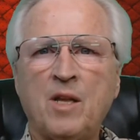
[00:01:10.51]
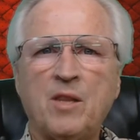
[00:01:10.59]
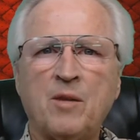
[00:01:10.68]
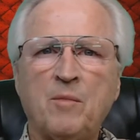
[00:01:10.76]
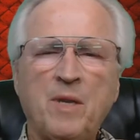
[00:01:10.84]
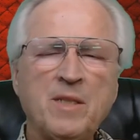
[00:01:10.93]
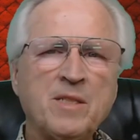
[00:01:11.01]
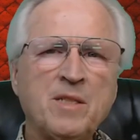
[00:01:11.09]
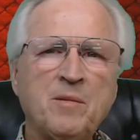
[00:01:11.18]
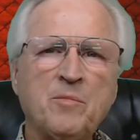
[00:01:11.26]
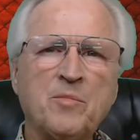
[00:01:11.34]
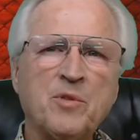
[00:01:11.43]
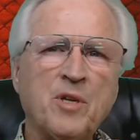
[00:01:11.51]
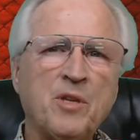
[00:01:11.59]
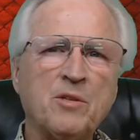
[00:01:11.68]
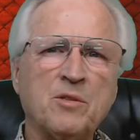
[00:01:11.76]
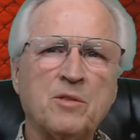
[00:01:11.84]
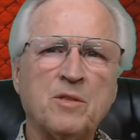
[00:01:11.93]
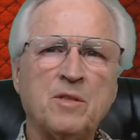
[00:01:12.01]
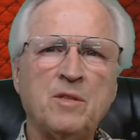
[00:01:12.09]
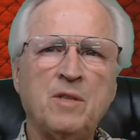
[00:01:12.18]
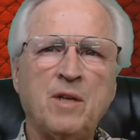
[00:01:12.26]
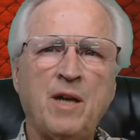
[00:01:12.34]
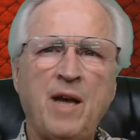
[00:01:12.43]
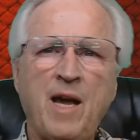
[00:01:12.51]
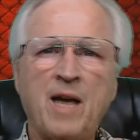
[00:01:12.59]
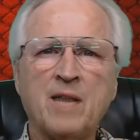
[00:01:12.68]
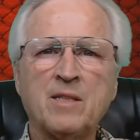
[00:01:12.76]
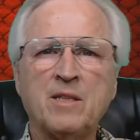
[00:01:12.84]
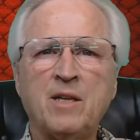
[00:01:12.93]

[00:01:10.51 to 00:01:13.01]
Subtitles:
The Muslim Brotherhood hacked